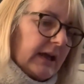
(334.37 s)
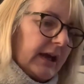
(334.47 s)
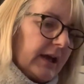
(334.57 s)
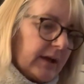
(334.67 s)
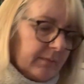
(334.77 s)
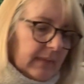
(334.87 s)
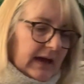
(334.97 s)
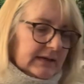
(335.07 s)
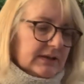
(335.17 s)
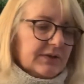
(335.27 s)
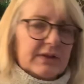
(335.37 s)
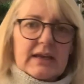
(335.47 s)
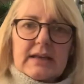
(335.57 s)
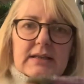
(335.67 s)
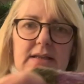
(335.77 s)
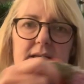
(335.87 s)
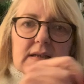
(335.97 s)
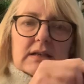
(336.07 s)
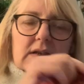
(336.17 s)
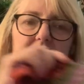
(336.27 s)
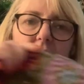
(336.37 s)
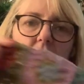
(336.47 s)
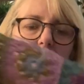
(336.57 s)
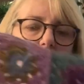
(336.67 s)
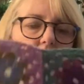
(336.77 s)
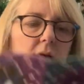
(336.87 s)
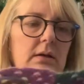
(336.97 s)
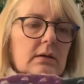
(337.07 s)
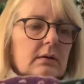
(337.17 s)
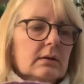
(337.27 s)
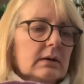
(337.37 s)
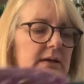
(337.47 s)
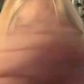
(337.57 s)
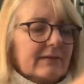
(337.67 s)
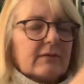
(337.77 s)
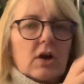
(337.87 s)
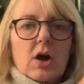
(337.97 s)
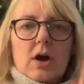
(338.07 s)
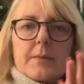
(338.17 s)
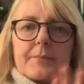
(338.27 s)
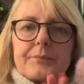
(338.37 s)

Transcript: And this is as far as I've got.